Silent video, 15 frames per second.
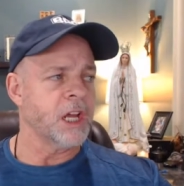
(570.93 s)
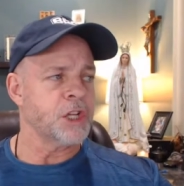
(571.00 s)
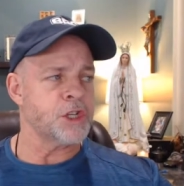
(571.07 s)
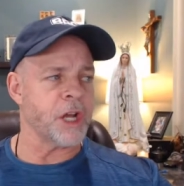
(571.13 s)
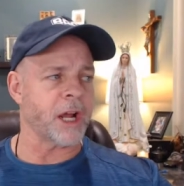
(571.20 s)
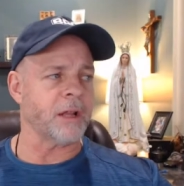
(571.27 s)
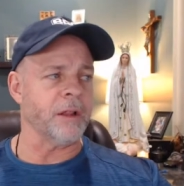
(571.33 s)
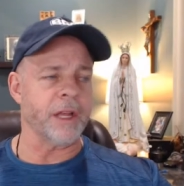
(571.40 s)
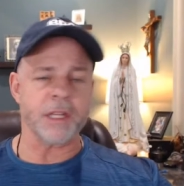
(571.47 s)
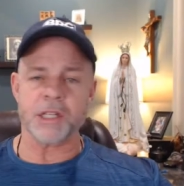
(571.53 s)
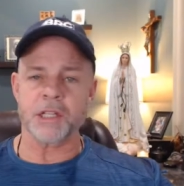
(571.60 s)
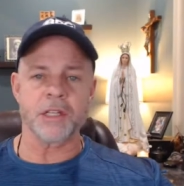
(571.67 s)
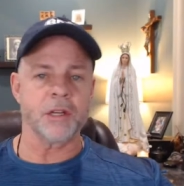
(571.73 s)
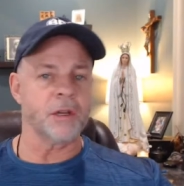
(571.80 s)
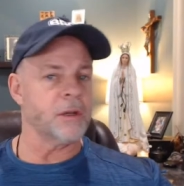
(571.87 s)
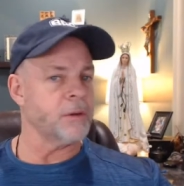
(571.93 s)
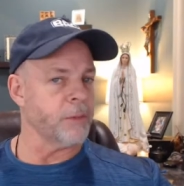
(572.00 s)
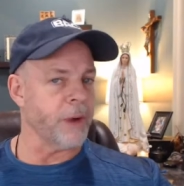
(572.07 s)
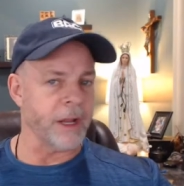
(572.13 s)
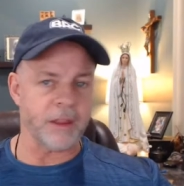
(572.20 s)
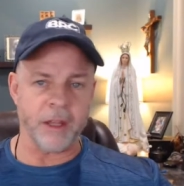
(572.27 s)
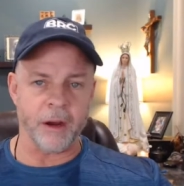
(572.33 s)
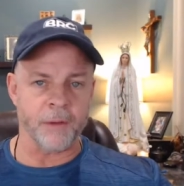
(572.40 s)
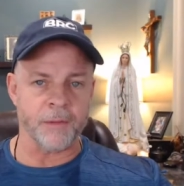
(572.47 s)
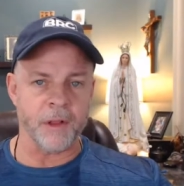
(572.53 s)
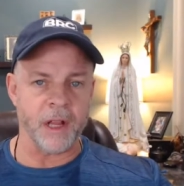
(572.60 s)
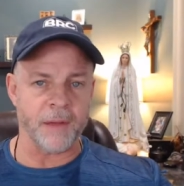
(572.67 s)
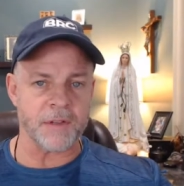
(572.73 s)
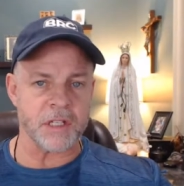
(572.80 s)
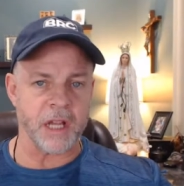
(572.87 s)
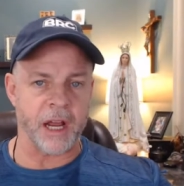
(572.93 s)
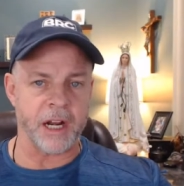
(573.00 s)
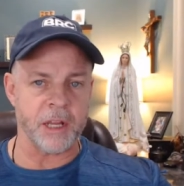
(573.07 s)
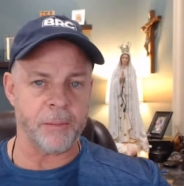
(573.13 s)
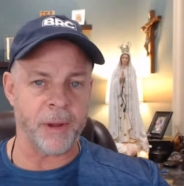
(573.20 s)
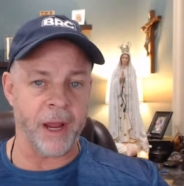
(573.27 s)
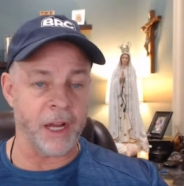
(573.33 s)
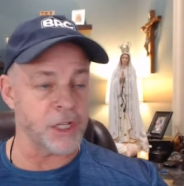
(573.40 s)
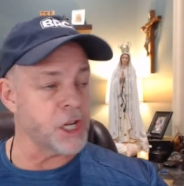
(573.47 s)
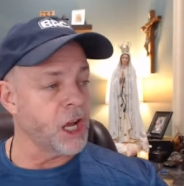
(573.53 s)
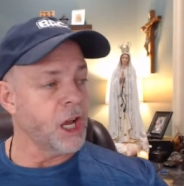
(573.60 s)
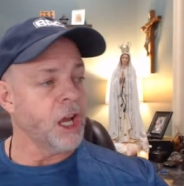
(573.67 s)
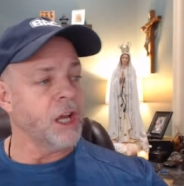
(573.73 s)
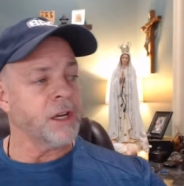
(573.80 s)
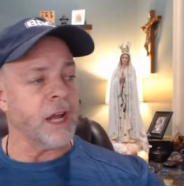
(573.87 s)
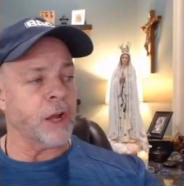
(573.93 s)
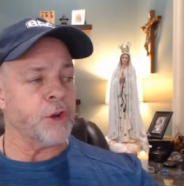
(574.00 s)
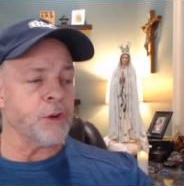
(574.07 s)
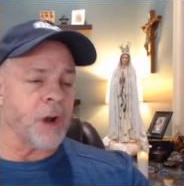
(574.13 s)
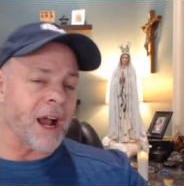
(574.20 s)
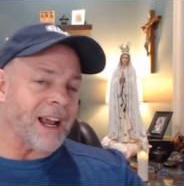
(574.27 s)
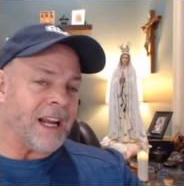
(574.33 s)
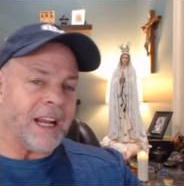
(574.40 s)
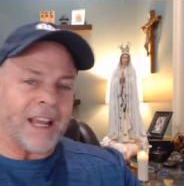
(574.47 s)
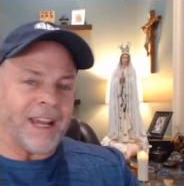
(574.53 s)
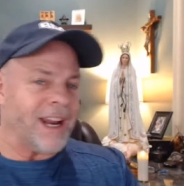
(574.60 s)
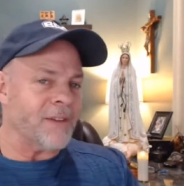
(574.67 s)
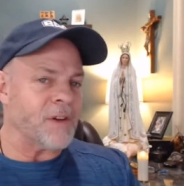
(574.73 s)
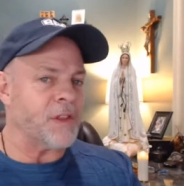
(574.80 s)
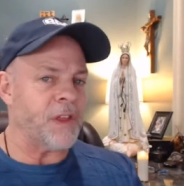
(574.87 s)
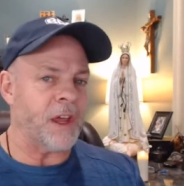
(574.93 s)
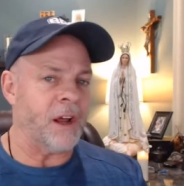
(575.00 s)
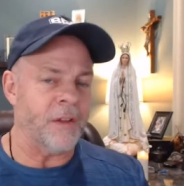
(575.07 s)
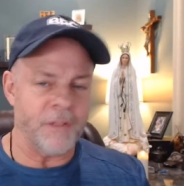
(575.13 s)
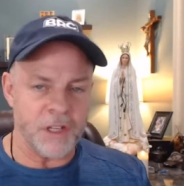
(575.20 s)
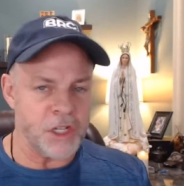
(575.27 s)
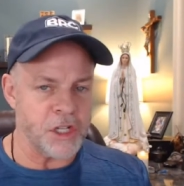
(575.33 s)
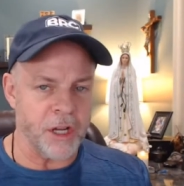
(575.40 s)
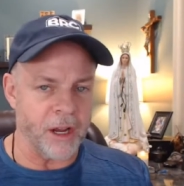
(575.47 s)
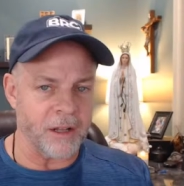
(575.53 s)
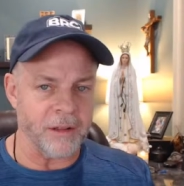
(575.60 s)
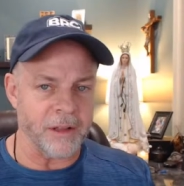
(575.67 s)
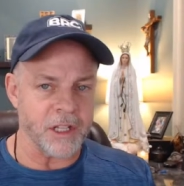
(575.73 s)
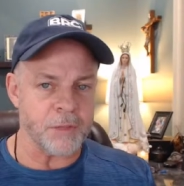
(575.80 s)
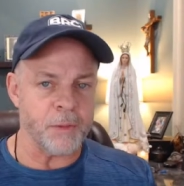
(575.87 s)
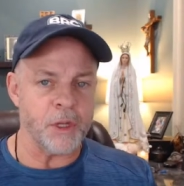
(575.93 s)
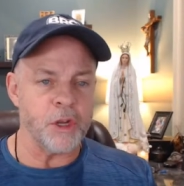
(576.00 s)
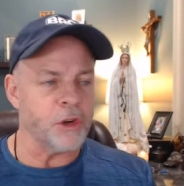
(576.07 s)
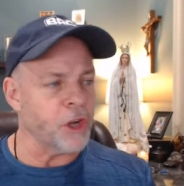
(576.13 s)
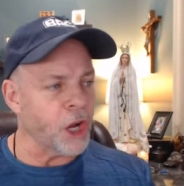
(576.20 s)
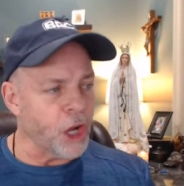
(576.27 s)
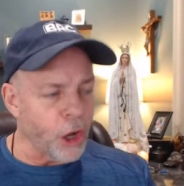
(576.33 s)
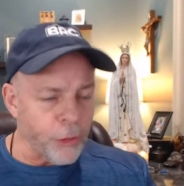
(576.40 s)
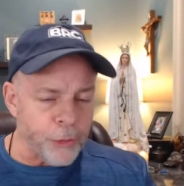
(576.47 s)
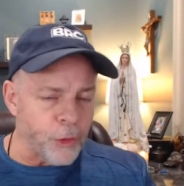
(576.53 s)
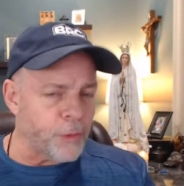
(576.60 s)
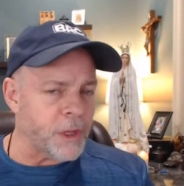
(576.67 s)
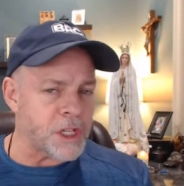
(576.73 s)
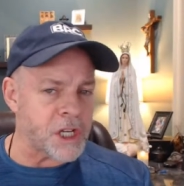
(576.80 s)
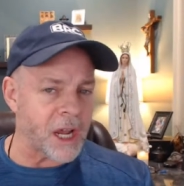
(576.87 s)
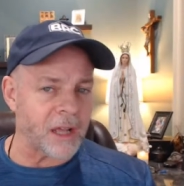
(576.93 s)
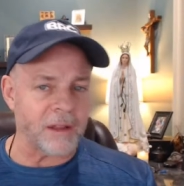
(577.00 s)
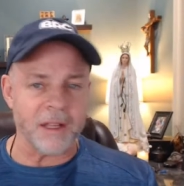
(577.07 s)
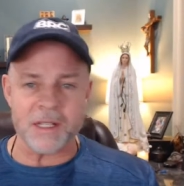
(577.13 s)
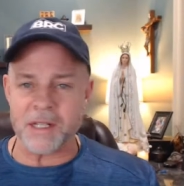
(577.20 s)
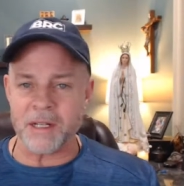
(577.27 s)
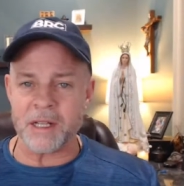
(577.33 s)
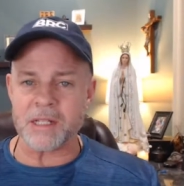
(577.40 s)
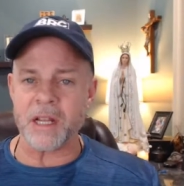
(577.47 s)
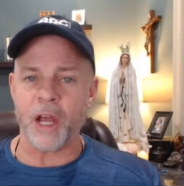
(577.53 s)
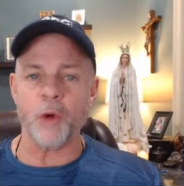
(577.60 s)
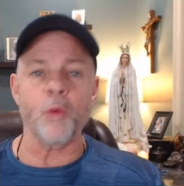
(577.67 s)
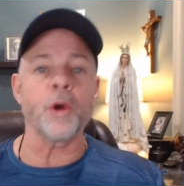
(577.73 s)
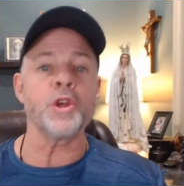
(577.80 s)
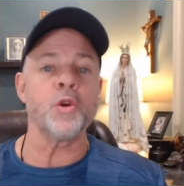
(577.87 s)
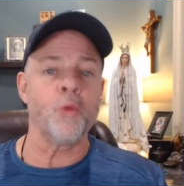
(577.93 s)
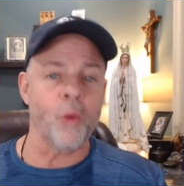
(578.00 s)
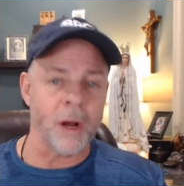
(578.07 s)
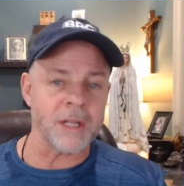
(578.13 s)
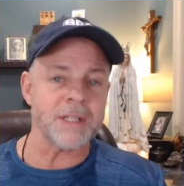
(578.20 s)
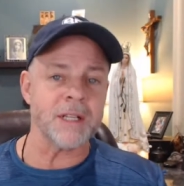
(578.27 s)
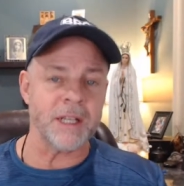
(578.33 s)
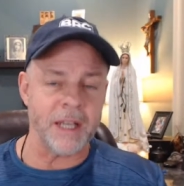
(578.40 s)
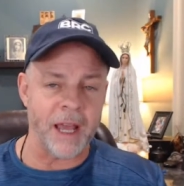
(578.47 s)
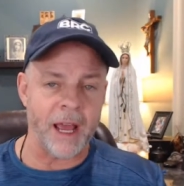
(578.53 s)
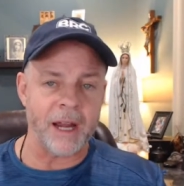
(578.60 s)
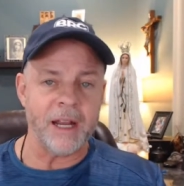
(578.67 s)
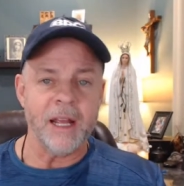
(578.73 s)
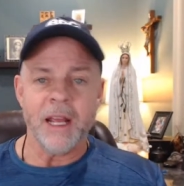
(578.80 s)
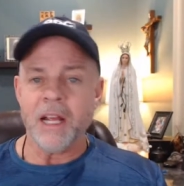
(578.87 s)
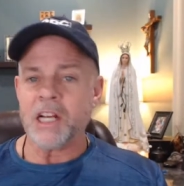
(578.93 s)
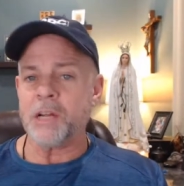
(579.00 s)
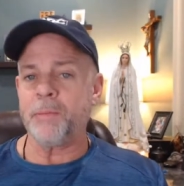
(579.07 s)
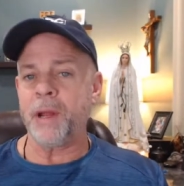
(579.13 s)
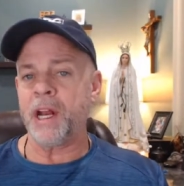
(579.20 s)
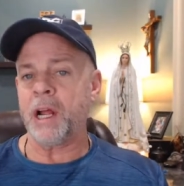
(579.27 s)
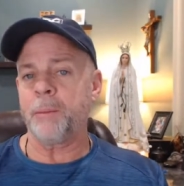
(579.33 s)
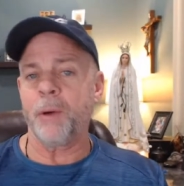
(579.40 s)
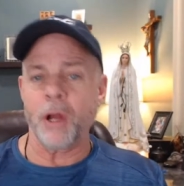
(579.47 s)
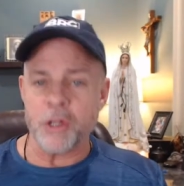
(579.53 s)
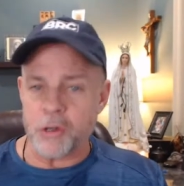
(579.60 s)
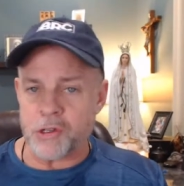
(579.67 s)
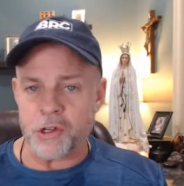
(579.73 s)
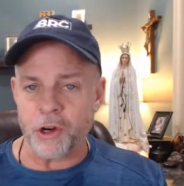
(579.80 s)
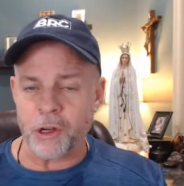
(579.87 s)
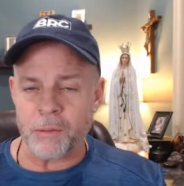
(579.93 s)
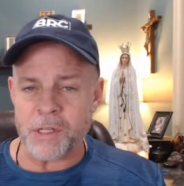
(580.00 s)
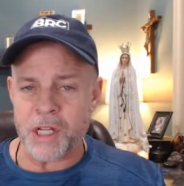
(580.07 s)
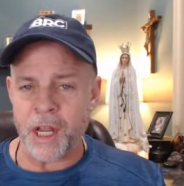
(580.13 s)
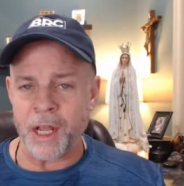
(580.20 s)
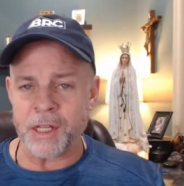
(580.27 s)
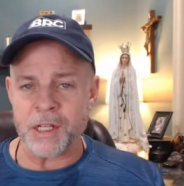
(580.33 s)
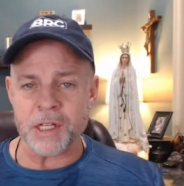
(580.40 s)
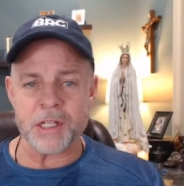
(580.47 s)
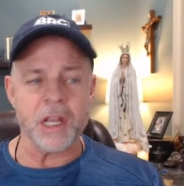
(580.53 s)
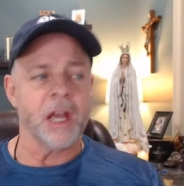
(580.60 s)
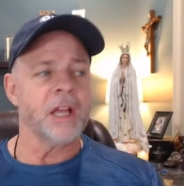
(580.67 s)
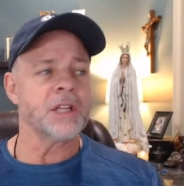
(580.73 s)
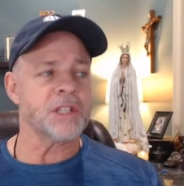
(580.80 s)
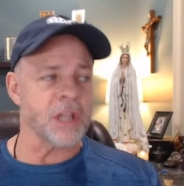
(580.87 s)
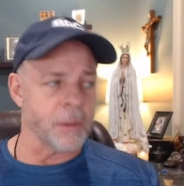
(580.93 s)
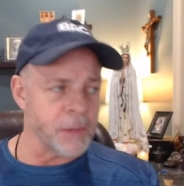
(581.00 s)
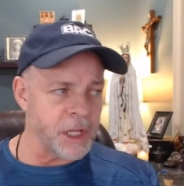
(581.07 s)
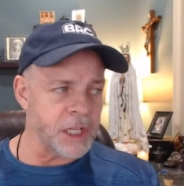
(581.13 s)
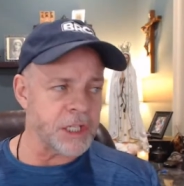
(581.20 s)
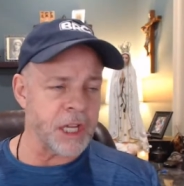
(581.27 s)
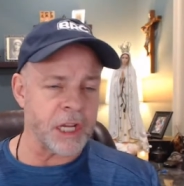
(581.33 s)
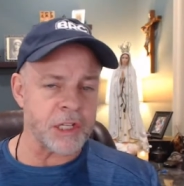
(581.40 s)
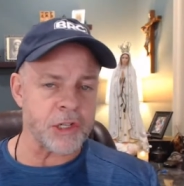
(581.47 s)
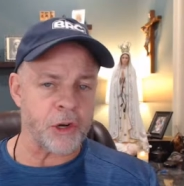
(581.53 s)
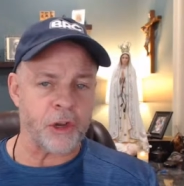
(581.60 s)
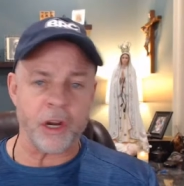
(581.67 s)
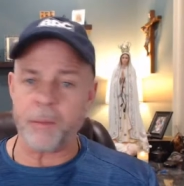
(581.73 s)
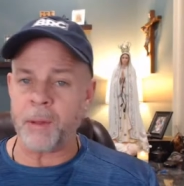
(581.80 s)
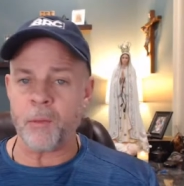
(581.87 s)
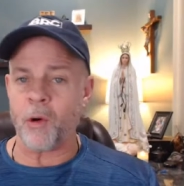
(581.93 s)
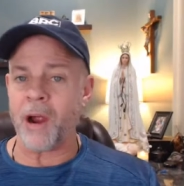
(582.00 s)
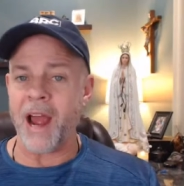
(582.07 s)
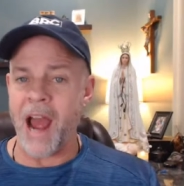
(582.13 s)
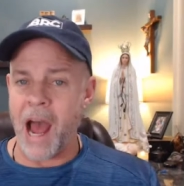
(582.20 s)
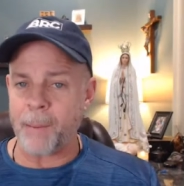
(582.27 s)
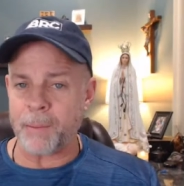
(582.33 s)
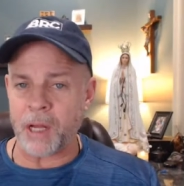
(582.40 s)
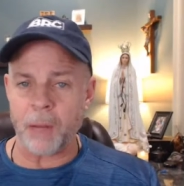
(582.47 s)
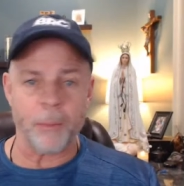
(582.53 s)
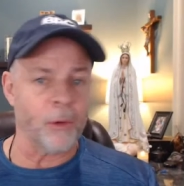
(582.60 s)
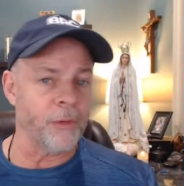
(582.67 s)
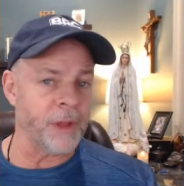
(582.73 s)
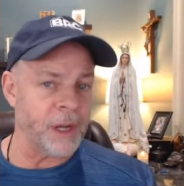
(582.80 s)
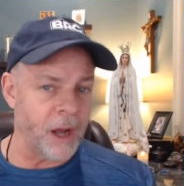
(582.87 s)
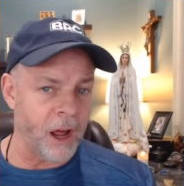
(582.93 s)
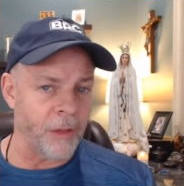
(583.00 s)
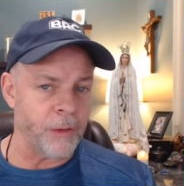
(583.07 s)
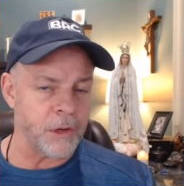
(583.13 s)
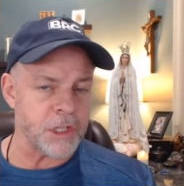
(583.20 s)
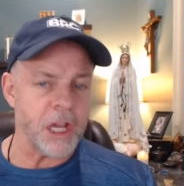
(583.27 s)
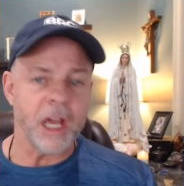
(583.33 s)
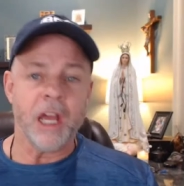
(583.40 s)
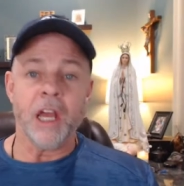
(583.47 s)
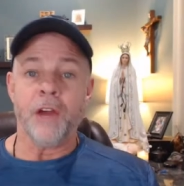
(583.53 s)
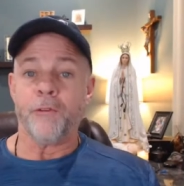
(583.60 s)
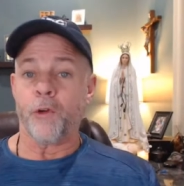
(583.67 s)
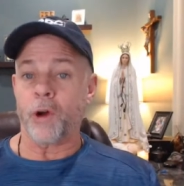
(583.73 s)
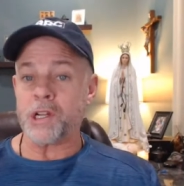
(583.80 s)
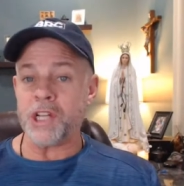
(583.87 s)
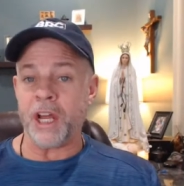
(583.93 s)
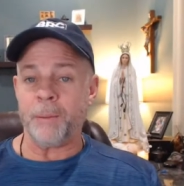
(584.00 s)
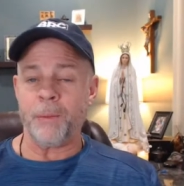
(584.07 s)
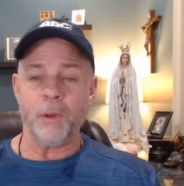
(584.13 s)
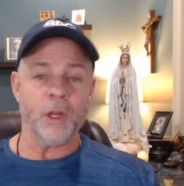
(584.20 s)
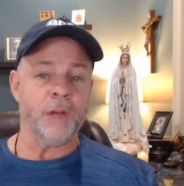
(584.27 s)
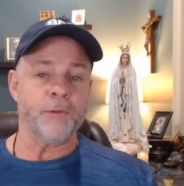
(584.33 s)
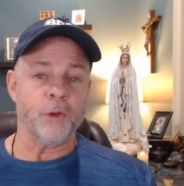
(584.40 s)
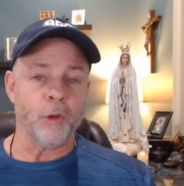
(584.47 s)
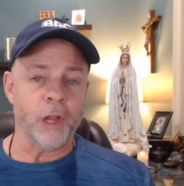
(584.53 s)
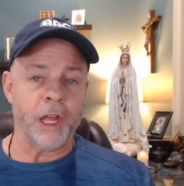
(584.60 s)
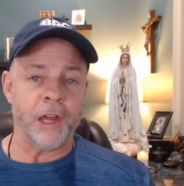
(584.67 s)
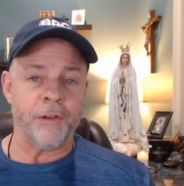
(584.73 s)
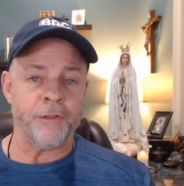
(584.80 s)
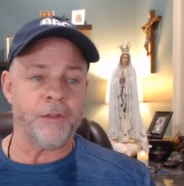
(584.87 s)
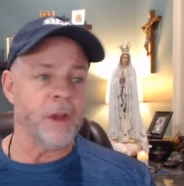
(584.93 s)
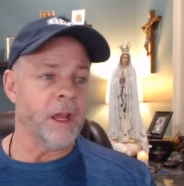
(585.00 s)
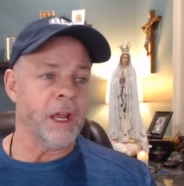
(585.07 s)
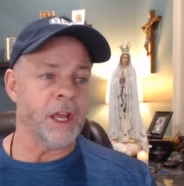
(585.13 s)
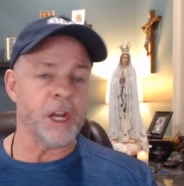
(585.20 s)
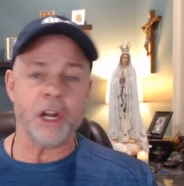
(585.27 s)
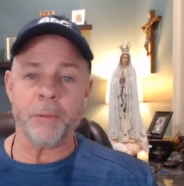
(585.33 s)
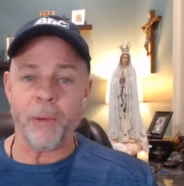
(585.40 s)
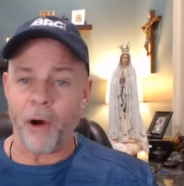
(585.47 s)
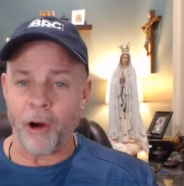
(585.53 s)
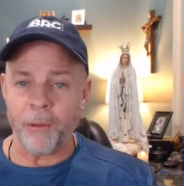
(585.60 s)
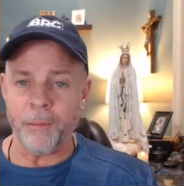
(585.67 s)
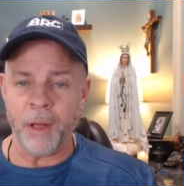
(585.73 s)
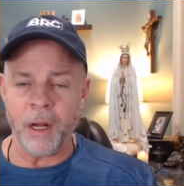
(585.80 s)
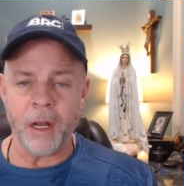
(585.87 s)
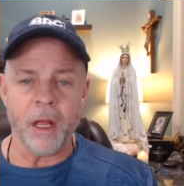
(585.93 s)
checklist, right there on the left side of the page. Now, you're not going to get everything on this checklist, but you can go through the checklist and decide what you want to get. Depending upon your circumstances, some of these things are going to be more applicable than others. For example, if you live in an apartment,